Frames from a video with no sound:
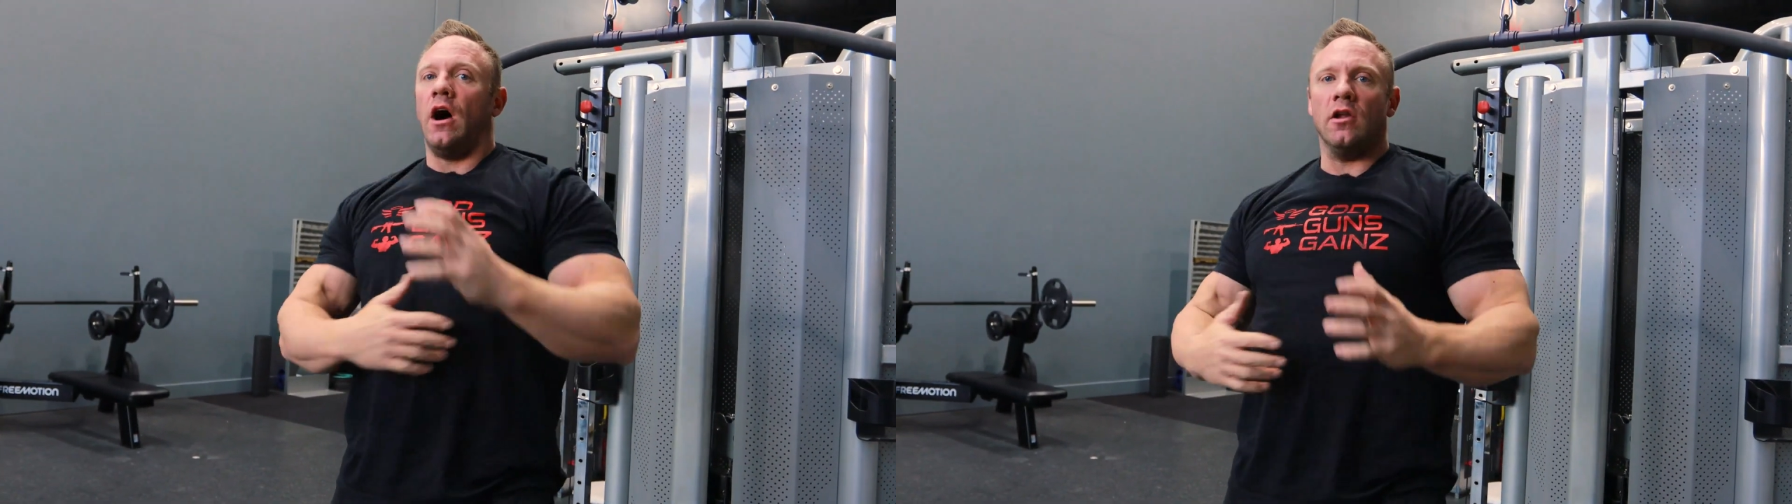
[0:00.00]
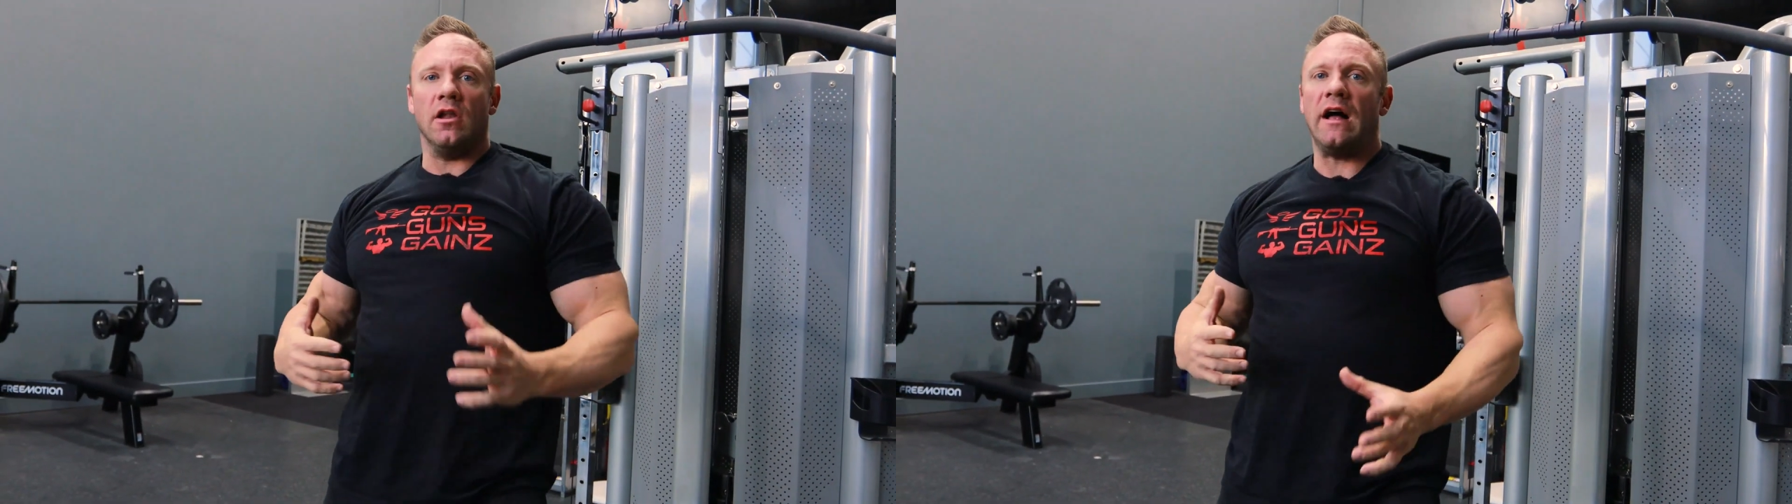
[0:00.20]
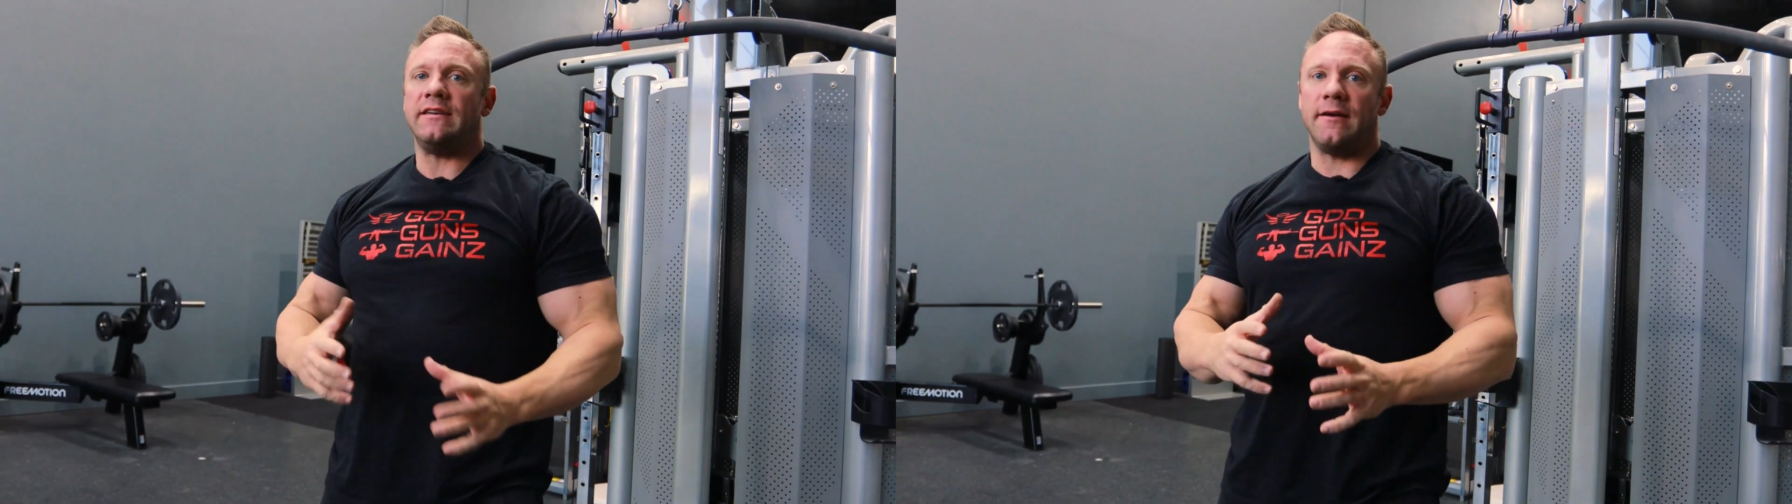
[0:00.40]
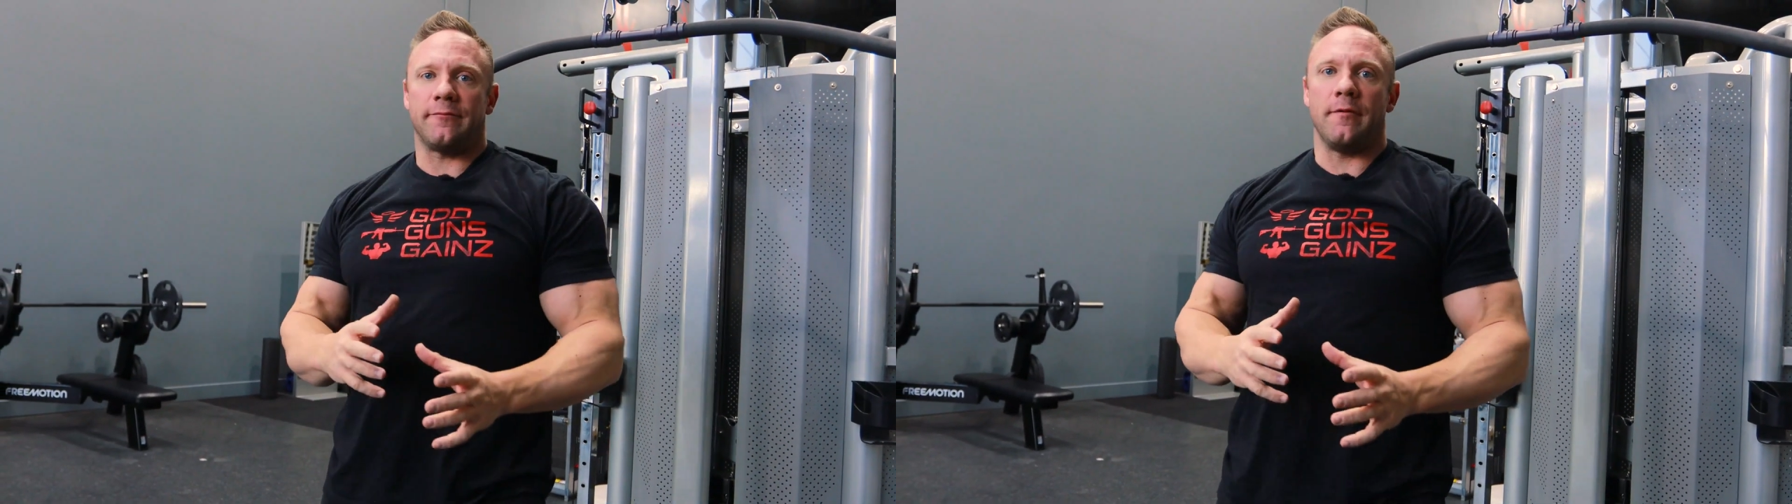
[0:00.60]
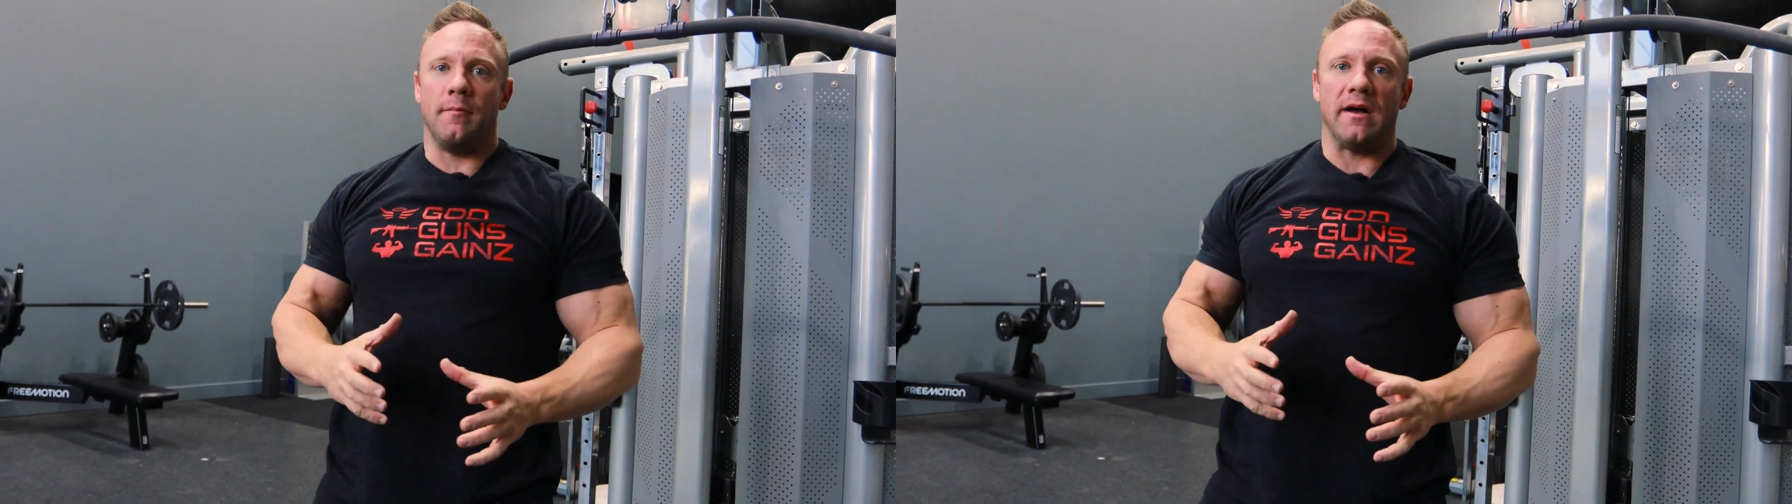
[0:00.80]
a lot
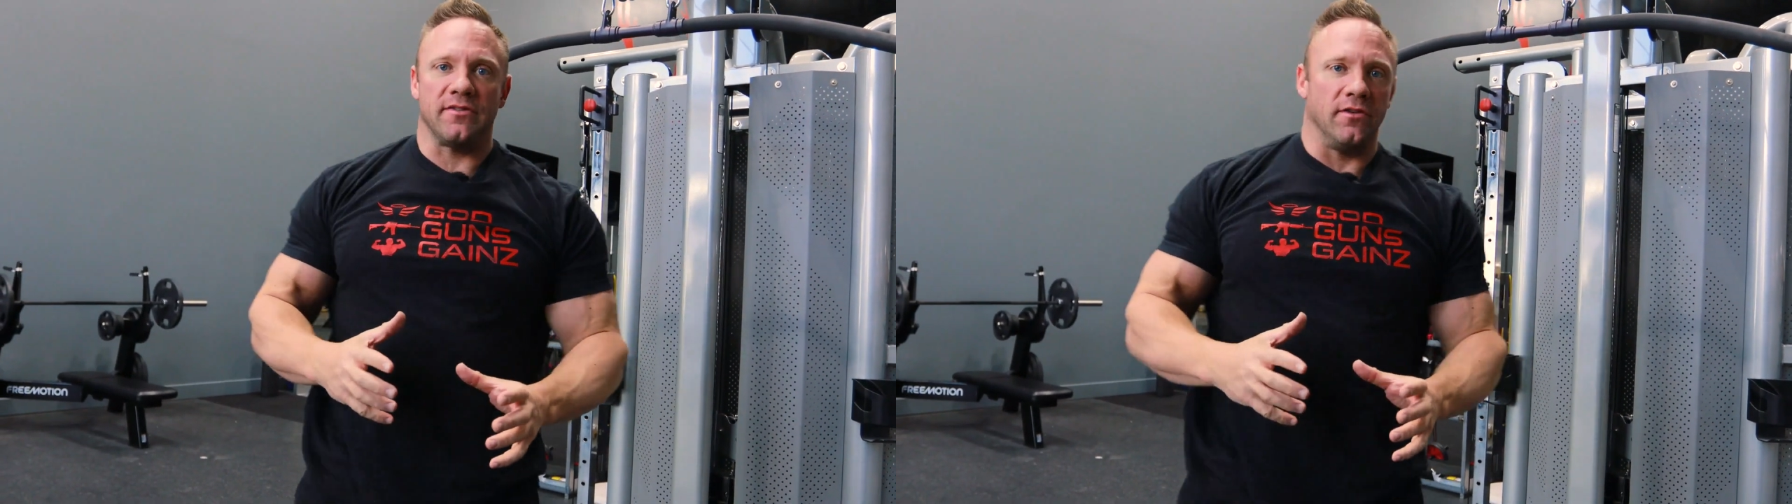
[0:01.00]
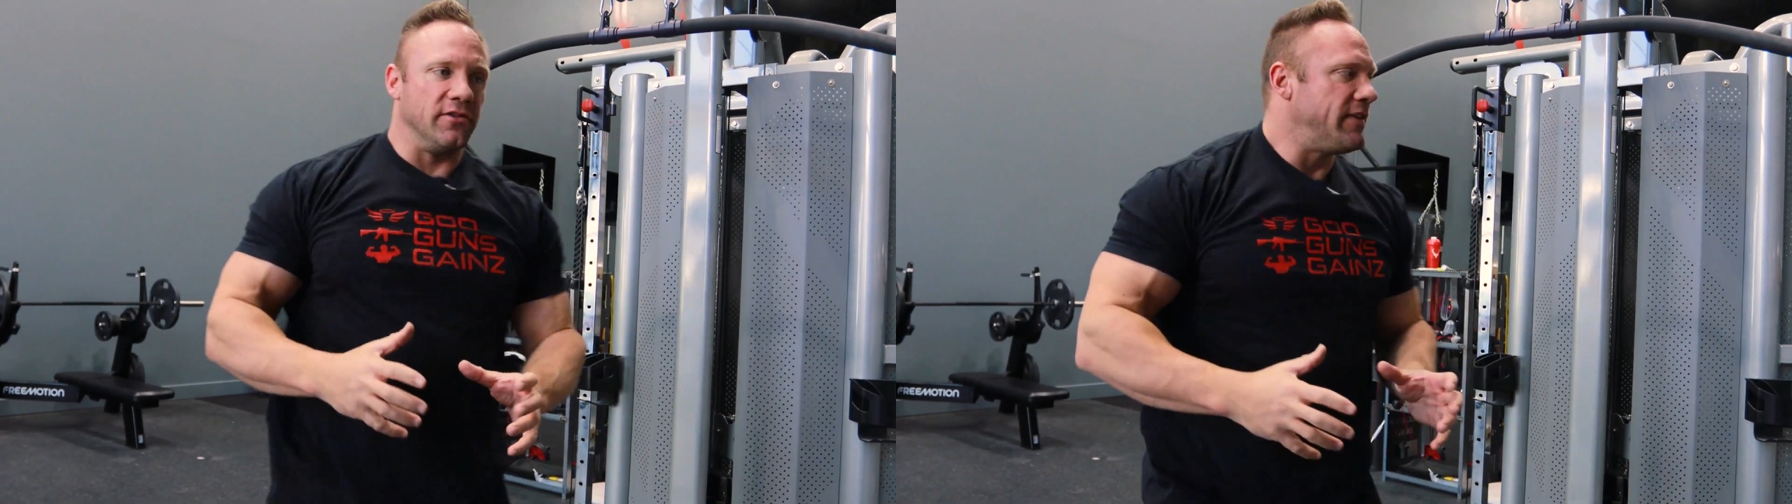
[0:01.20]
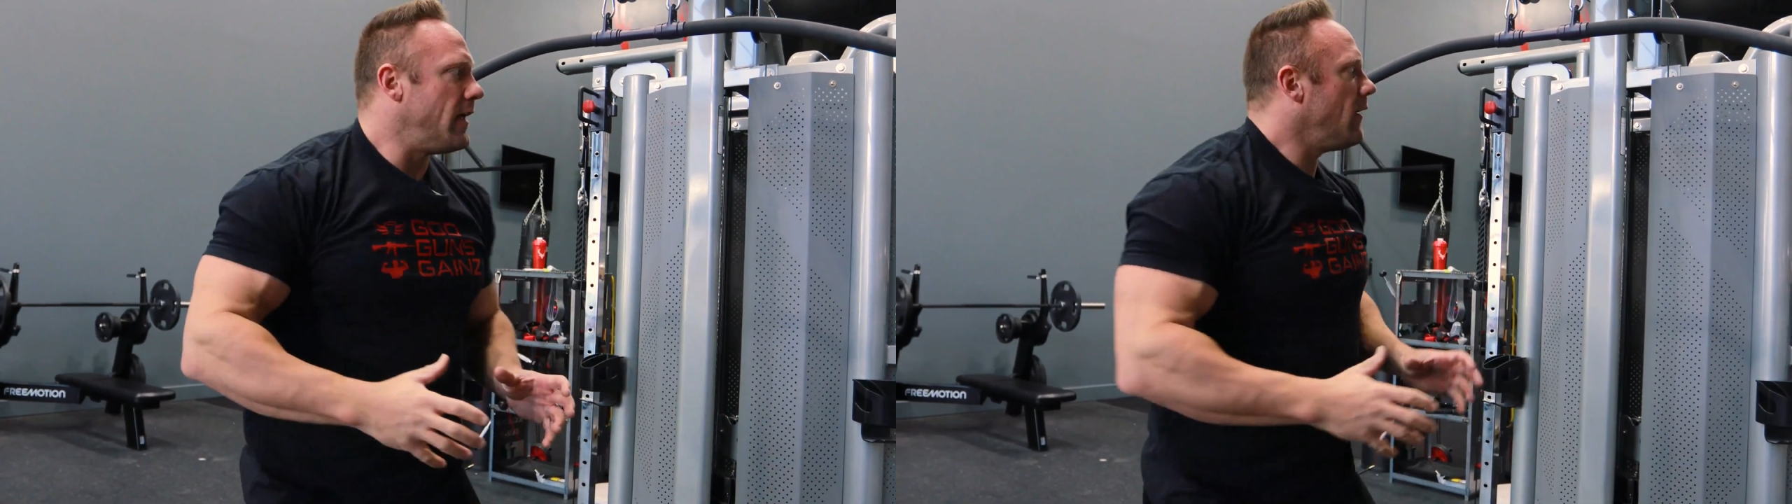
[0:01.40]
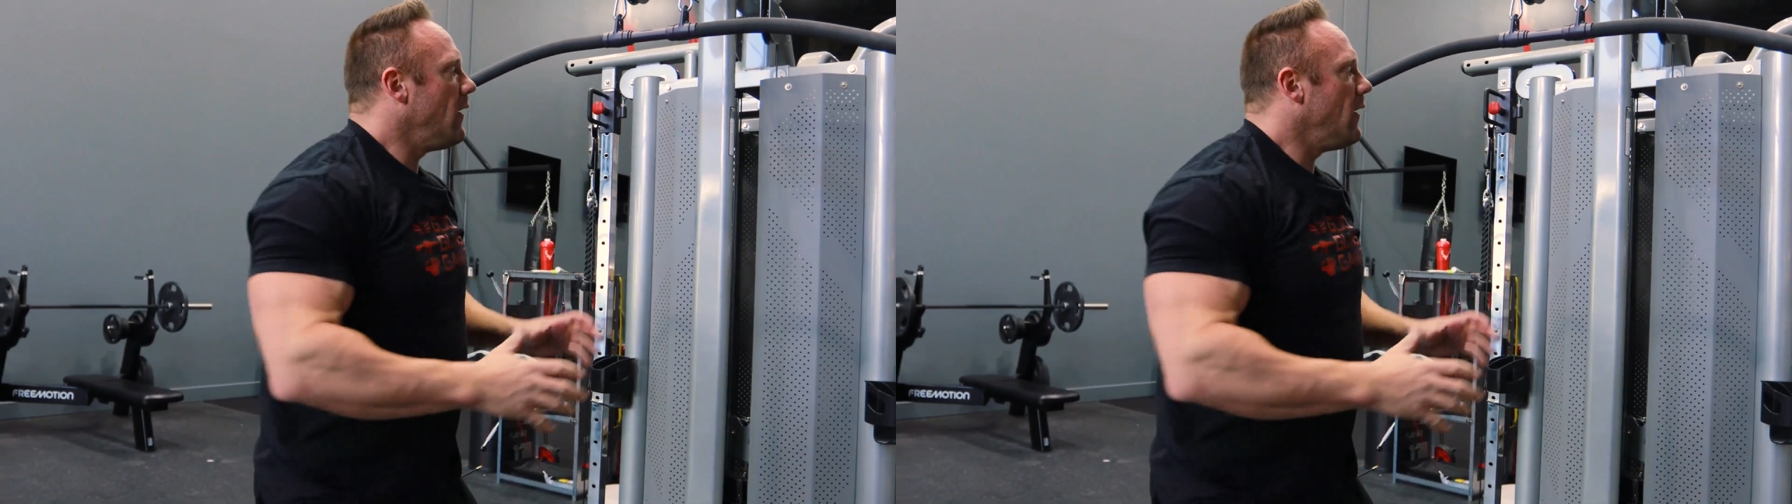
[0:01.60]
different muscles